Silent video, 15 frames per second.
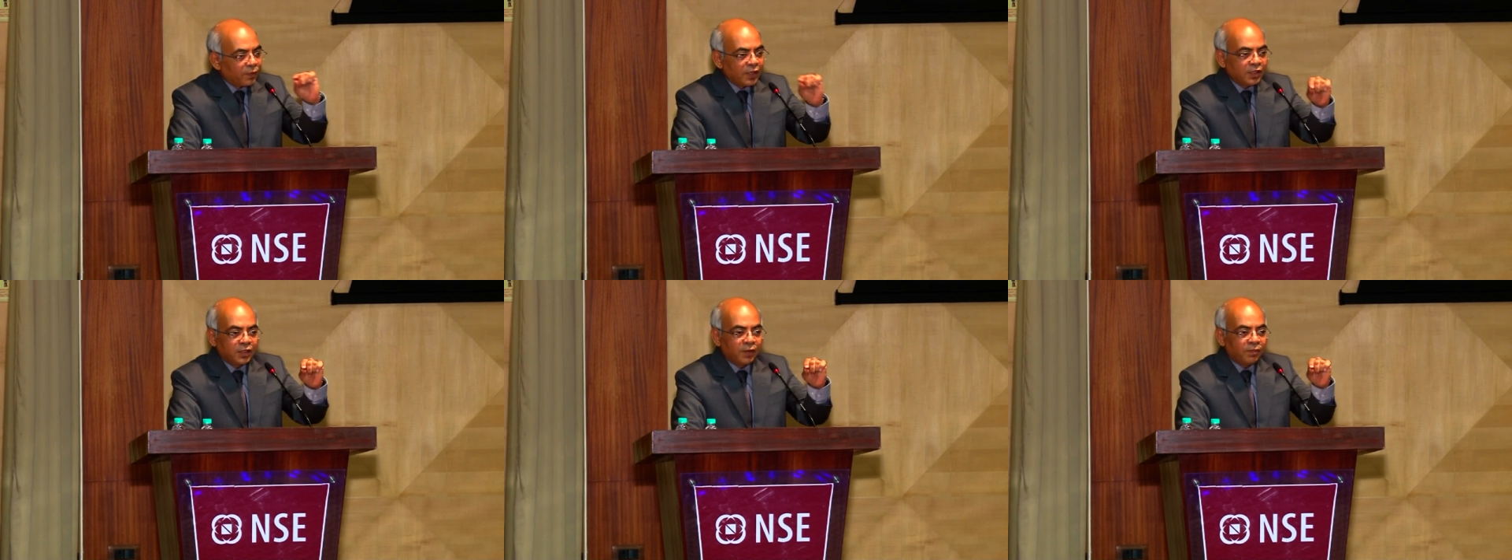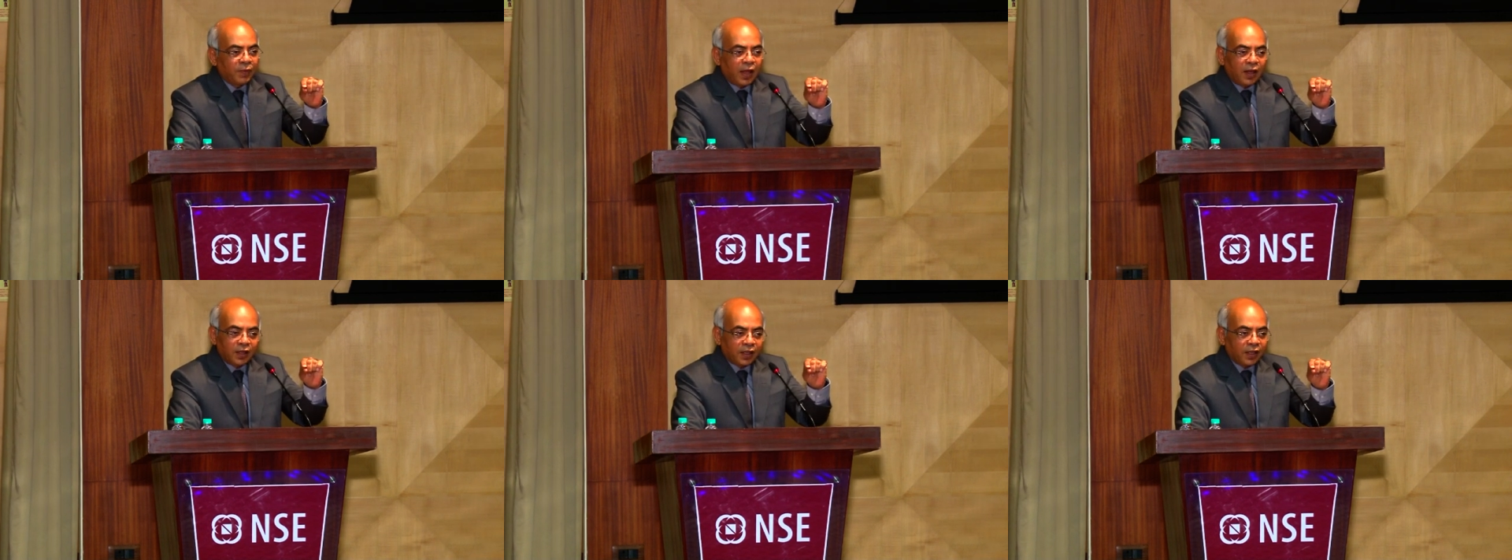
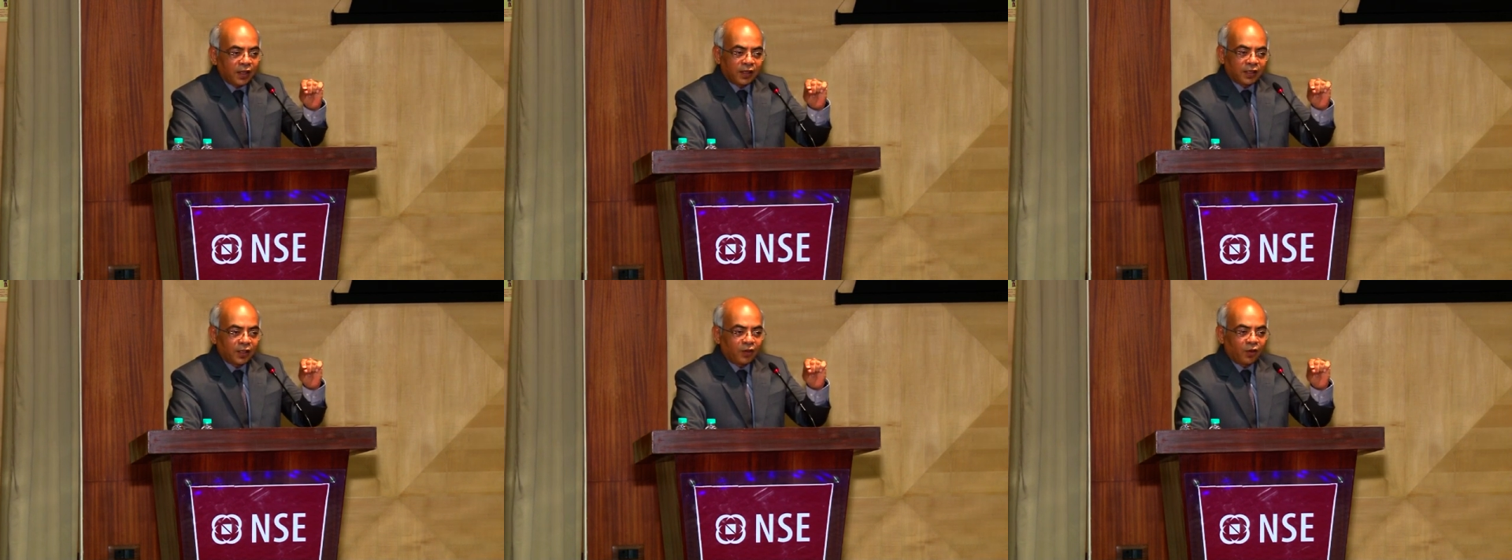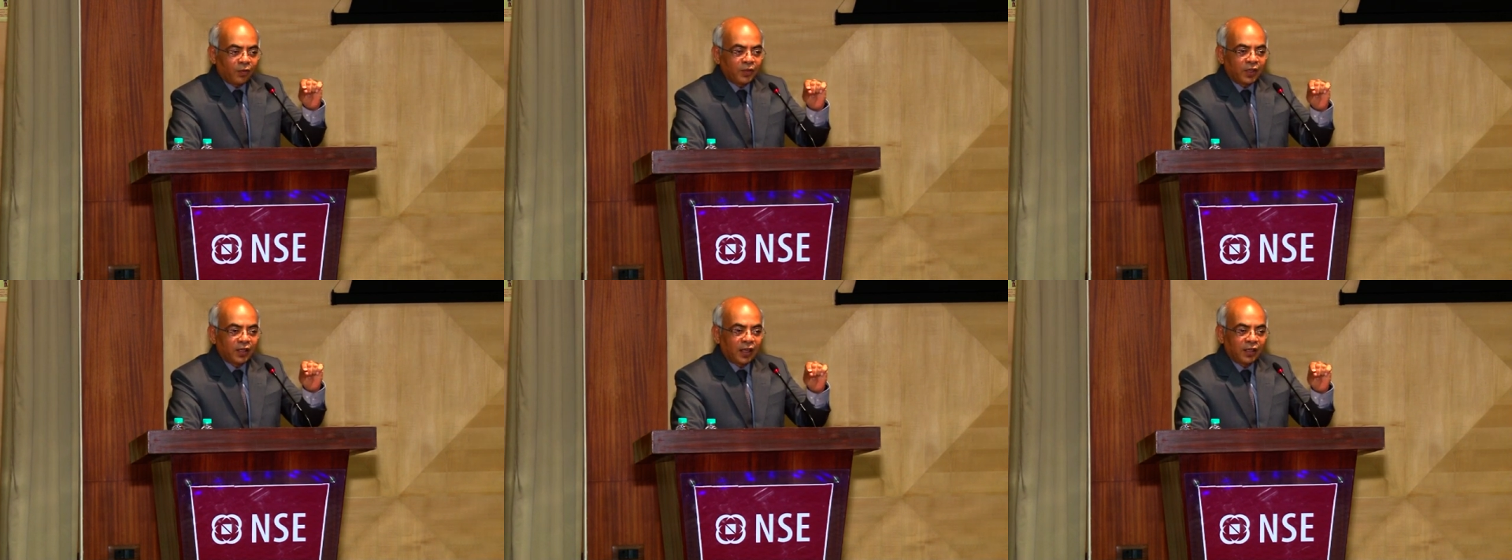principal character
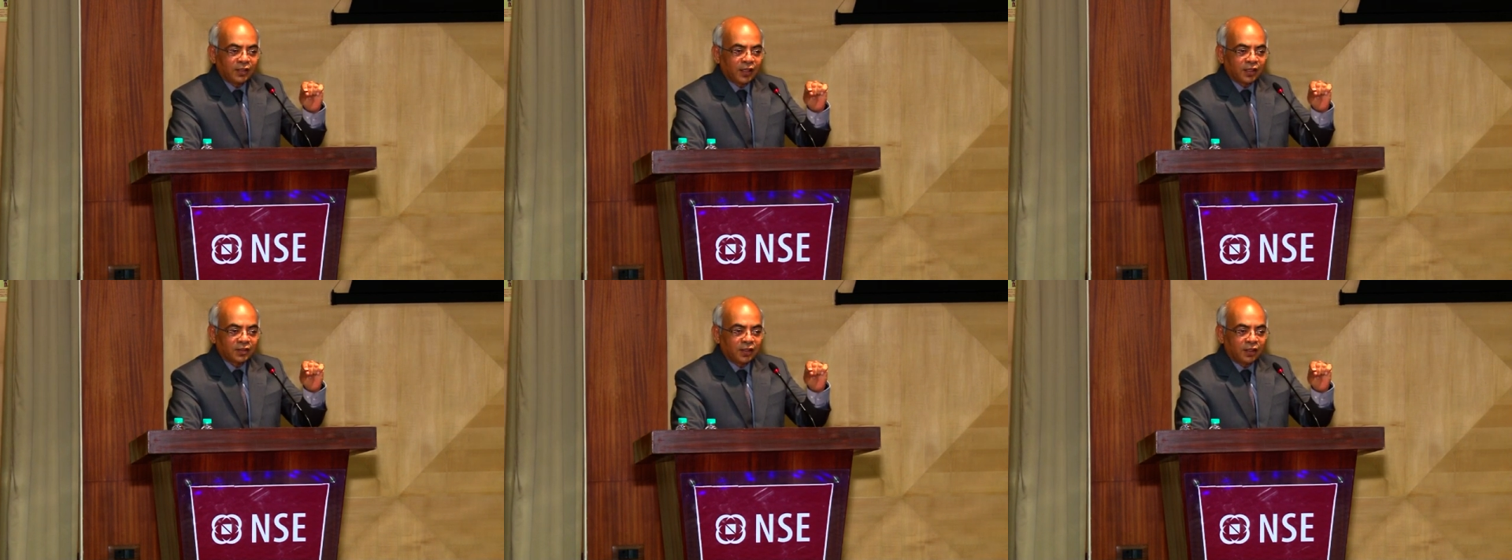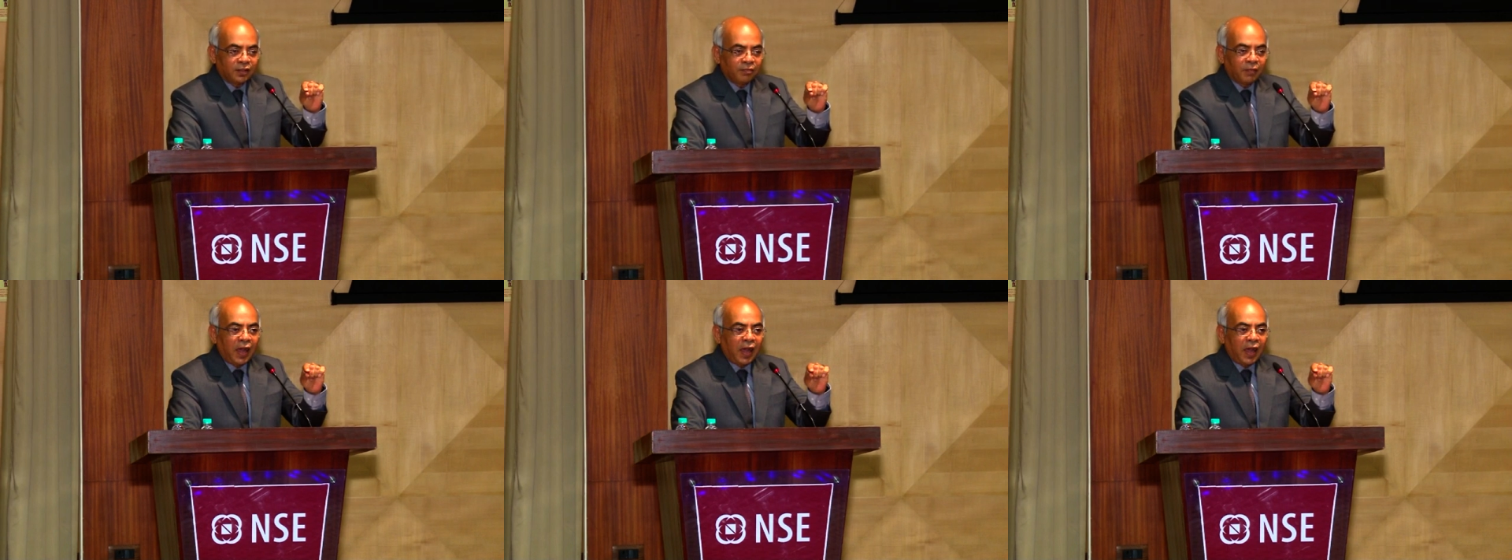of the transaction.